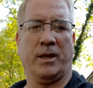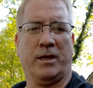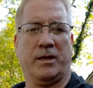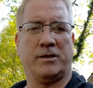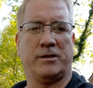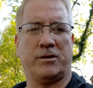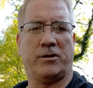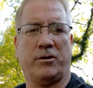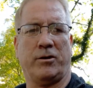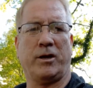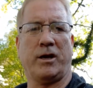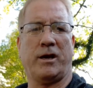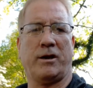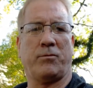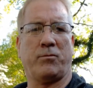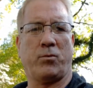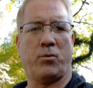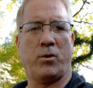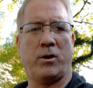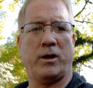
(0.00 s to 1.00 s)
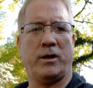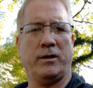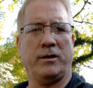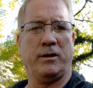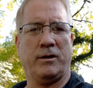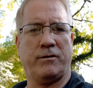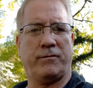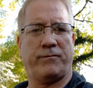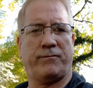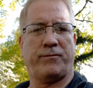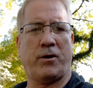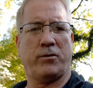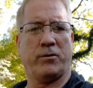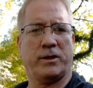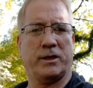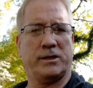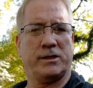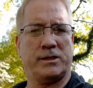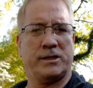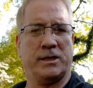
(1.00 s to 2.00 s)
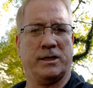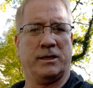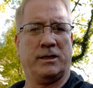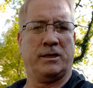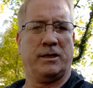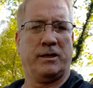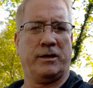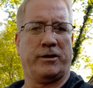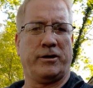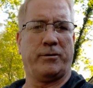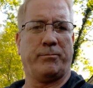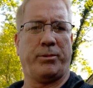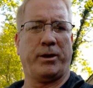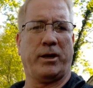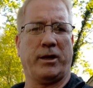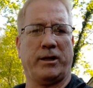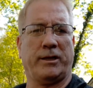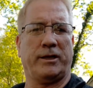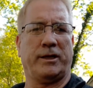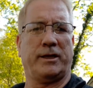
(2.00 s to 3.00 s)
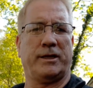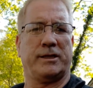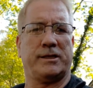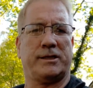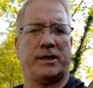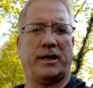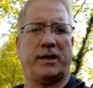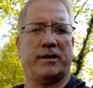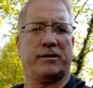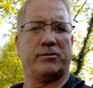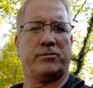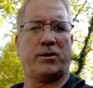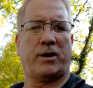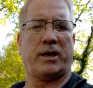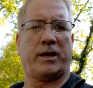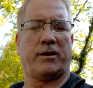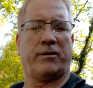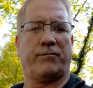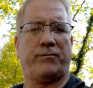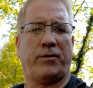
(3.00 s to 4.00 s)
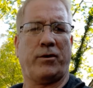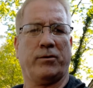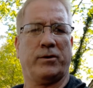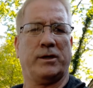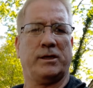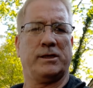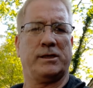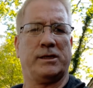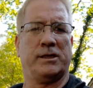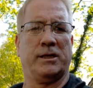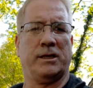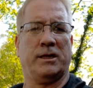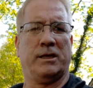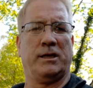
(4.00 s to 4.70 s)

So you got one, focus, your ability to stay on track and focus,